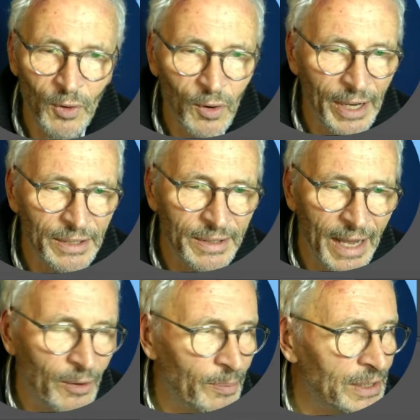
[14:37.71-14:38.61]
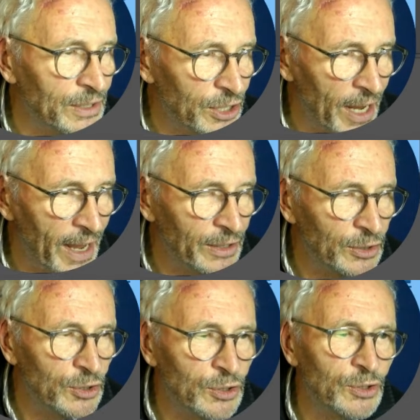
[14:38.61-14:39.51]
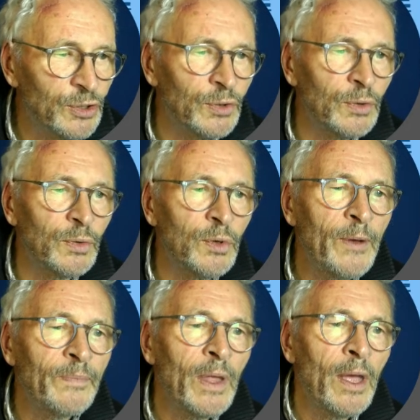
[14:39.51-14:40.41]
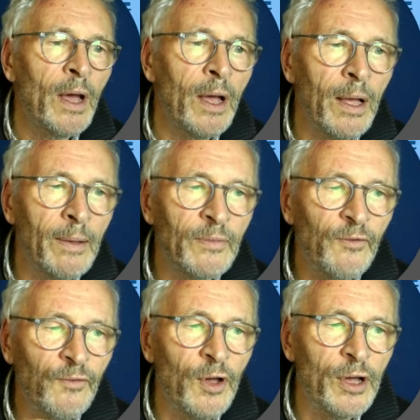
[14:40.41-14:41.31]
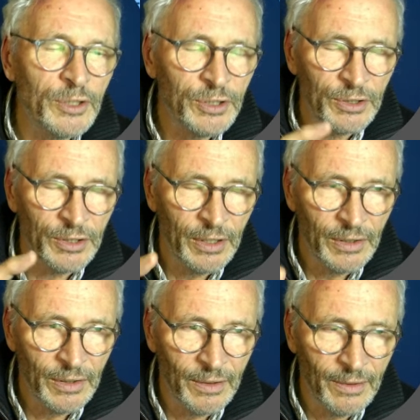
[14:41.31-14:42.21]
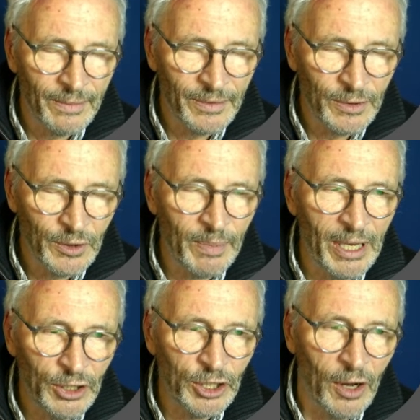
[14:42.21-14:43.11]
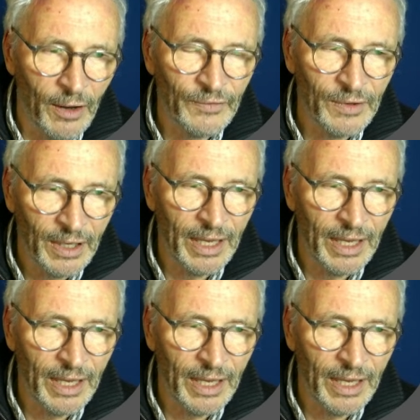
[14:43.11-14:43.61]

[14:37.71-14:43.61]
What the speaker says: It's now being changed to first speech after the